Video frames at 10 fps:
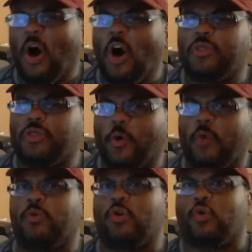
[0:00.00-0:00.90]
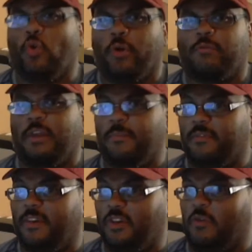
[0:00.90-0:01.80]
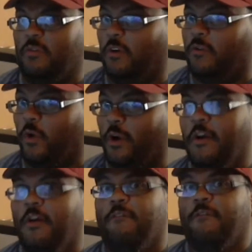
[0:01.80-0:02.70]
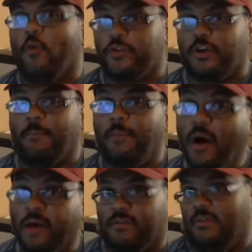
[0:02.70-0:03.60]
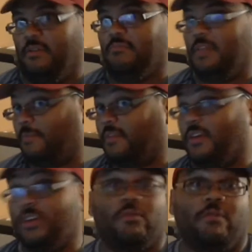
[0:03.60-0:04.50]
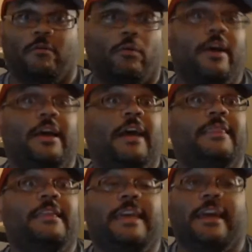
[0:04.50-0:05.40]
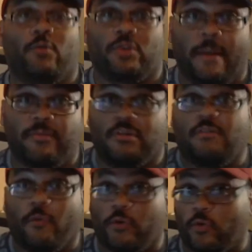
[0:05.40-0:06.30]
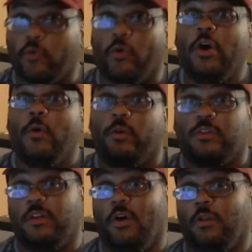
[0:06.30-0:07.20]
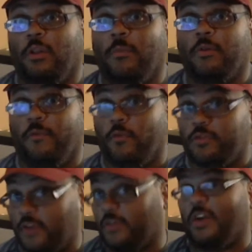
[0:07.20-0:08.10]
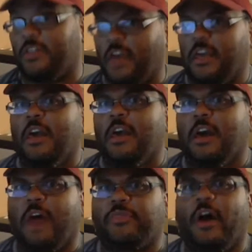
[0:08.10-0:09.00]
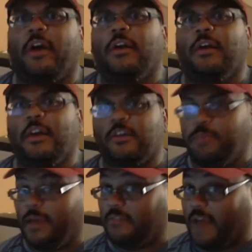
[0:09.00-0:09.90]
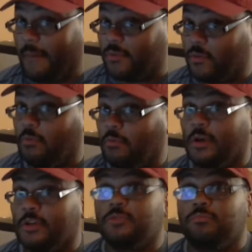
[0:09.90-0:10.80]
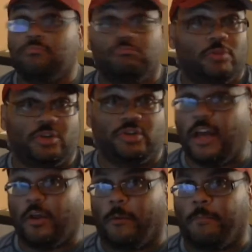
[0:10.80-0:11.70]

on third and short deep in TCU territory, forcing a punt deep in TCU territory, and then the interception in the first quarter, which led to Oklahoma's first touchdown. So I thought his play at times was stellar.